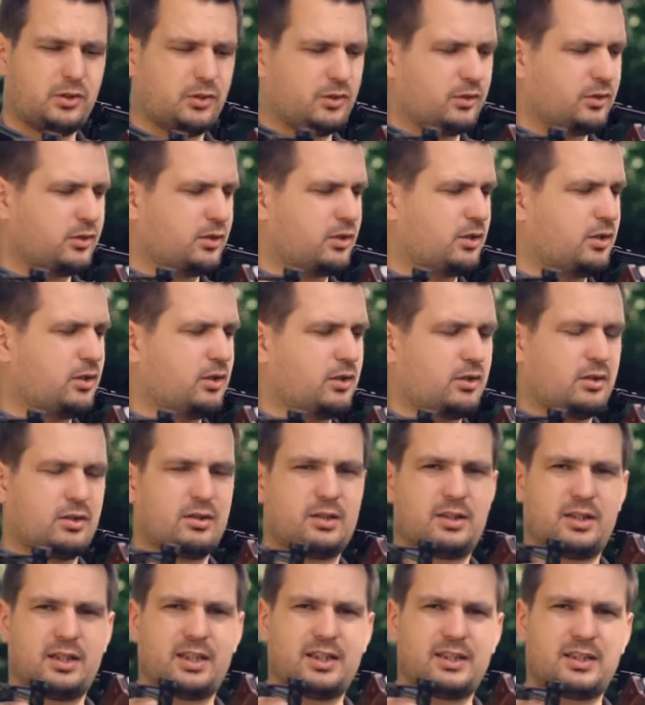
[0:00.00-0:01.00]
you
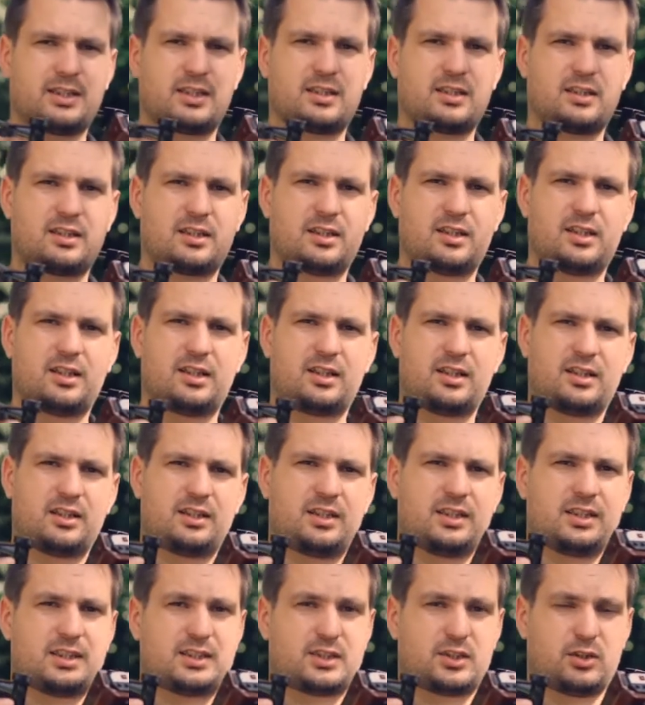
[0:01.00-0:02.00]
let
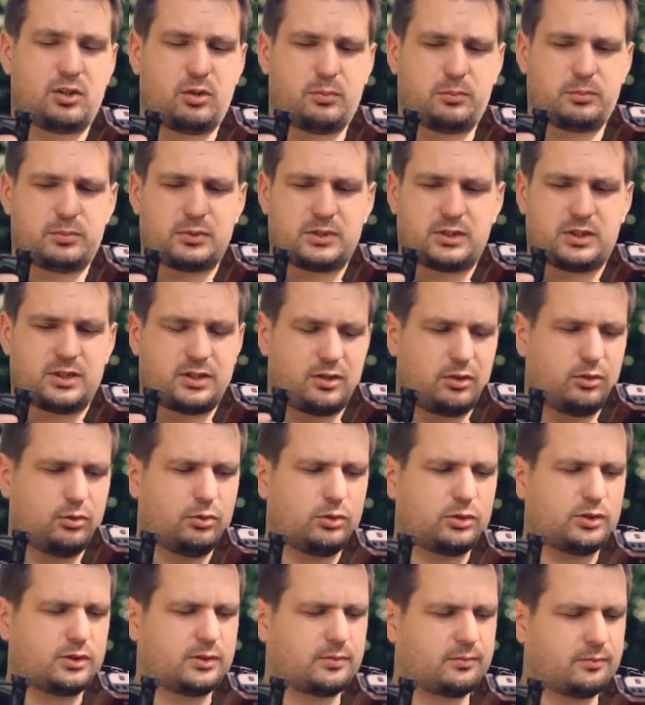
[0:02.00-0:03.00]
these knobs
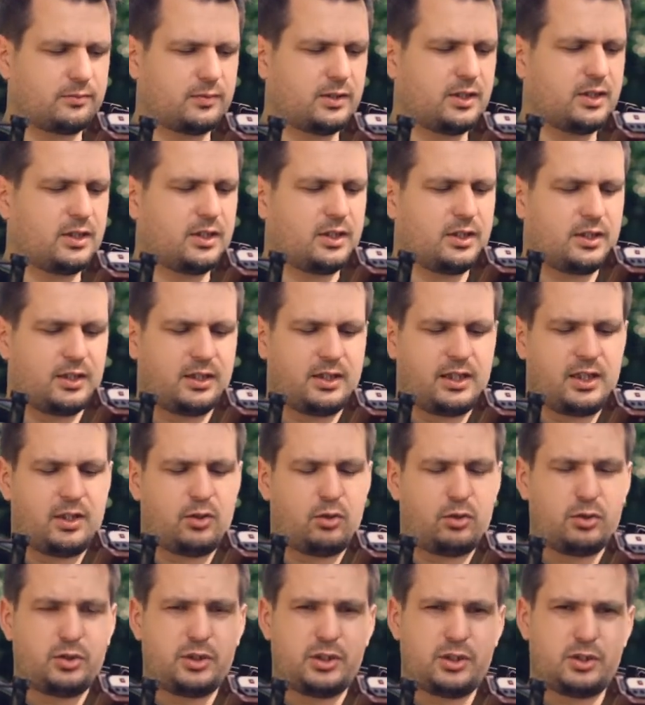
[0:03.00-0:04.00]
loose. Then
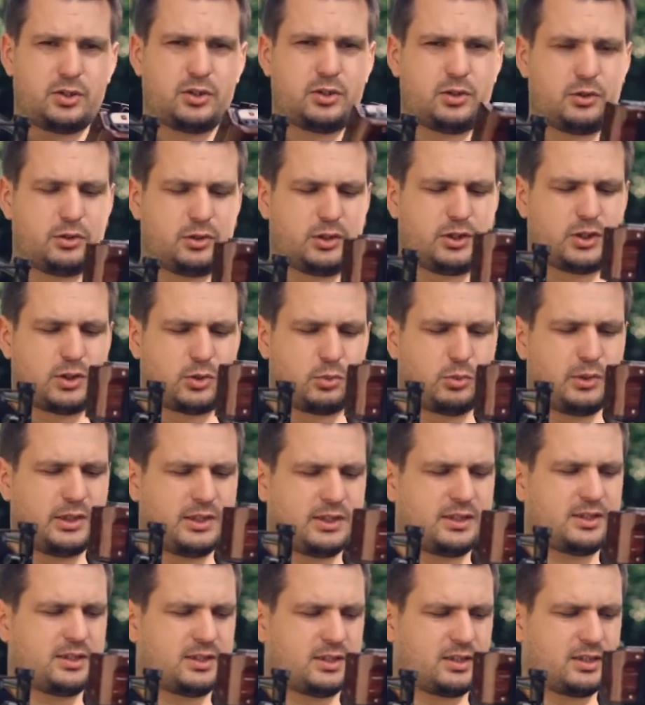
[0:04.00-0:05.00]
all you need to do is
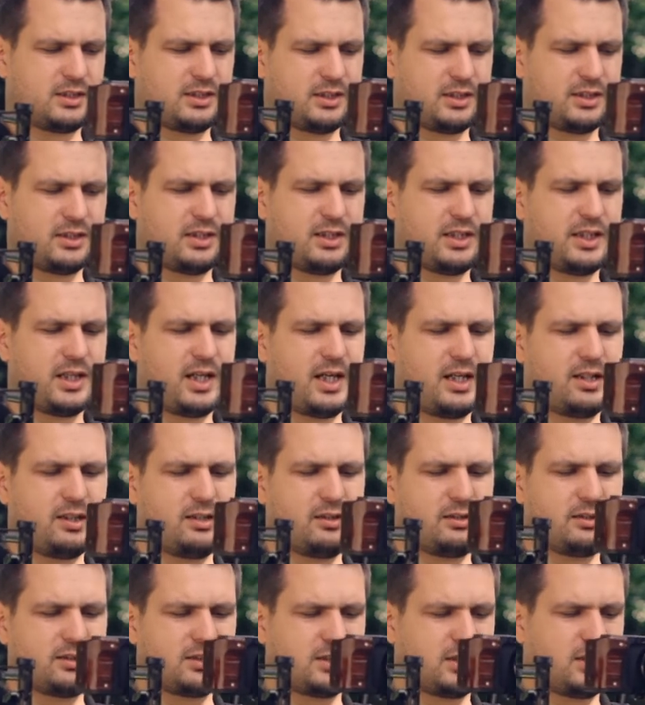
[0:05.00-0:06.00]
twist the
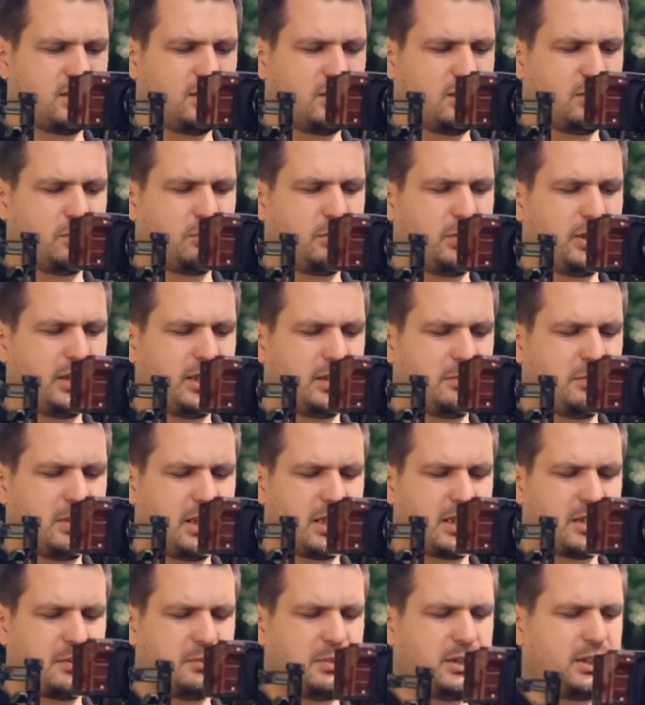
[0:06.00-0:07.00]
handles, bring it
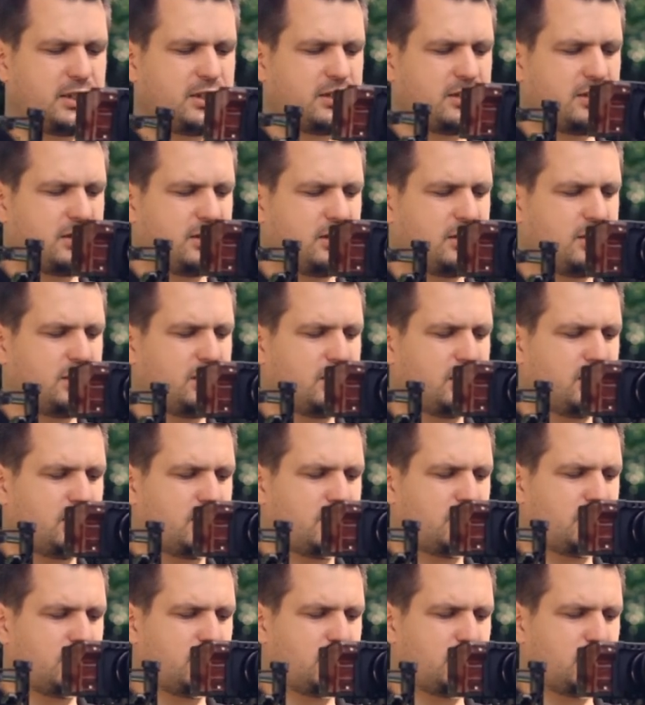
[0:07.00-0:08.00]
back a bit,
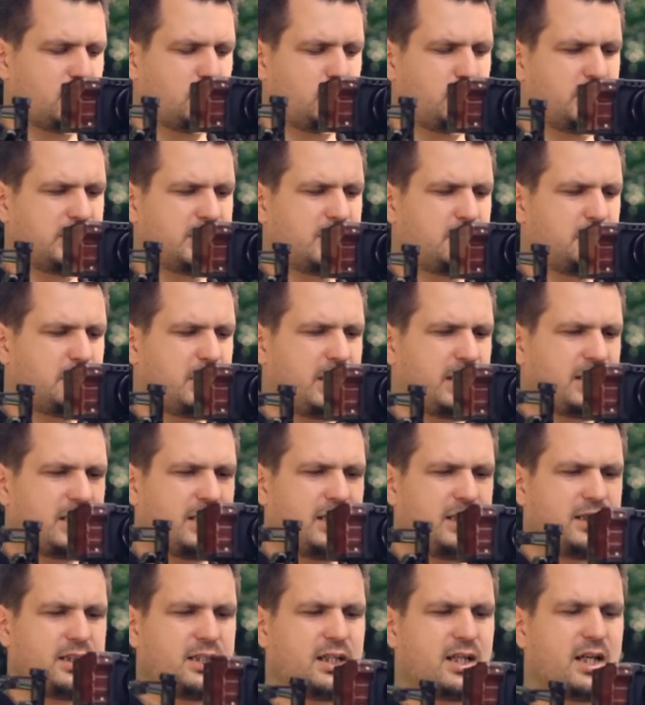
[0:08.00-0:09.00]
twist them back
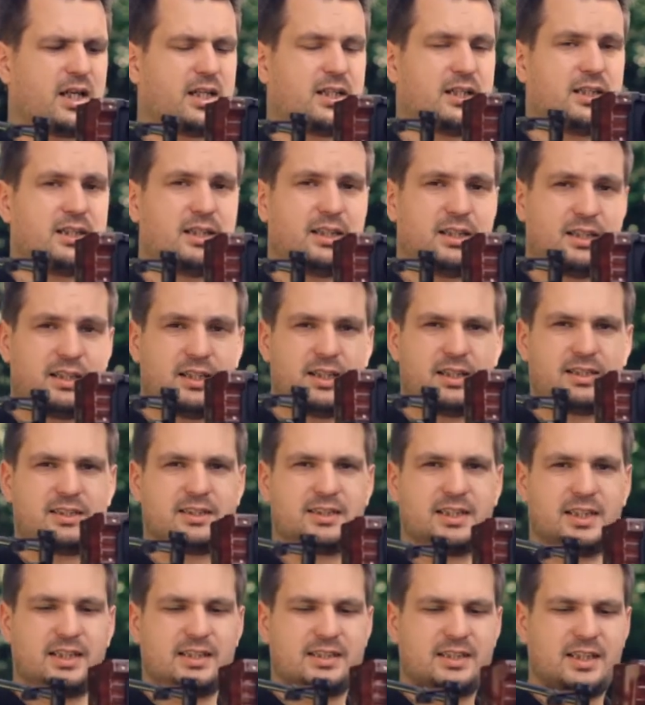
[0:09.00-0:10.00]
in, and it then
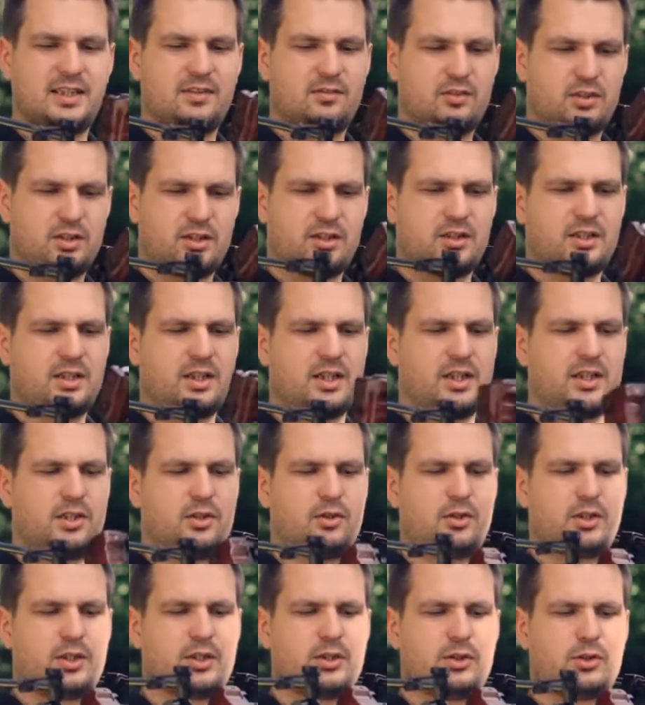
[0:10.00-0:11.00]
stays level and
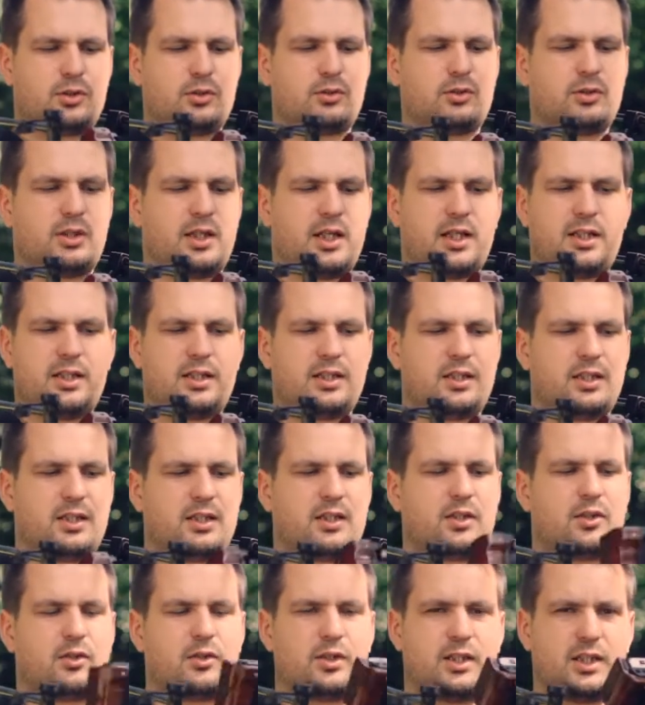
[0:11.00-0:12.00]
you can do
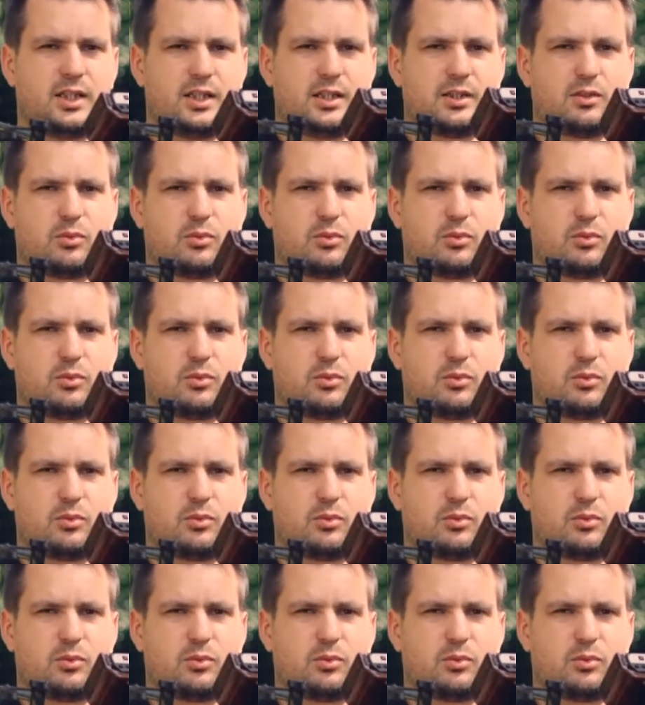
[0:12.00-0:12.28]
anything you need